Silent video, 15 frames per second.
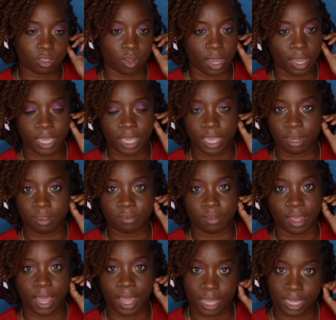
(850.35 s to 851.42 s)
so I can't even
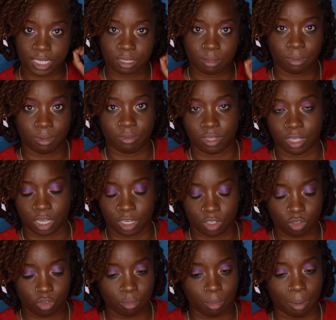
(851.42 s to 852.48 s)
ask him if that's true.